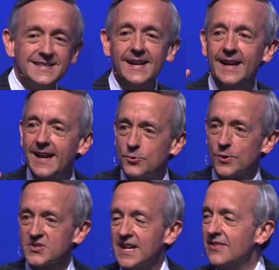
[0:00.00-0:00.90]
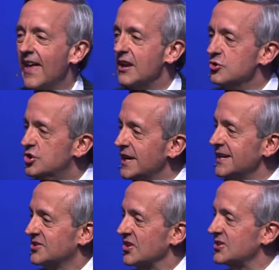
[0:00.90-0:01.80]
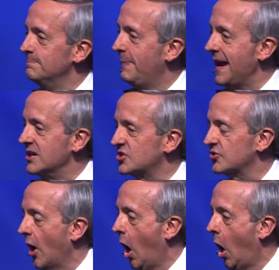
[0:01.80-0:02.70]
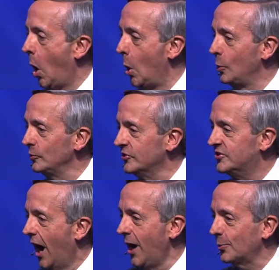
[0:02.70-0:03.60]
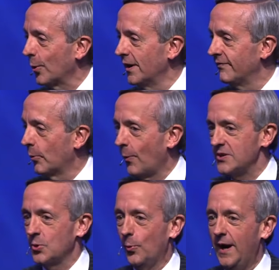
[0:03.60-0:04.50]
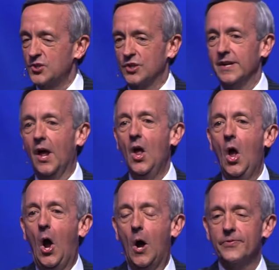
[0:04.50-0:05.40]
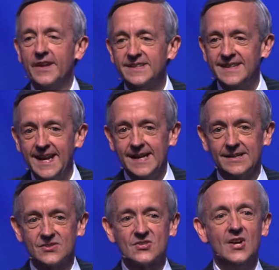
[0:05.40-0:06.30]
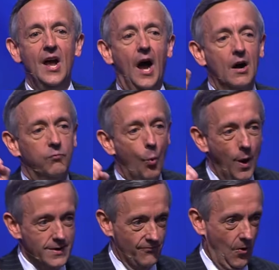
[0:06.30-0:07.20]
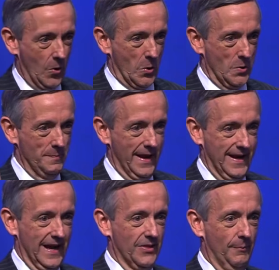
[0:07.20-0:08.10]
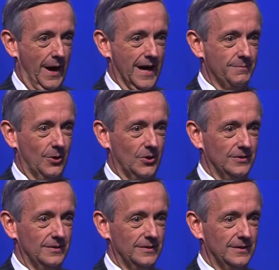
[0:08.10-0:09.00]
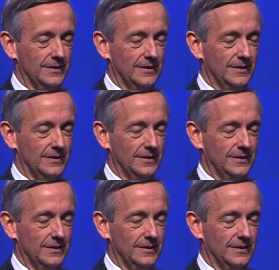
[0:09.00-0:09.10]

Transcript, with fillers: Isn't it interesting that Jesus based the whole doctrine of the resurrection on the tense of one verb in the Bible?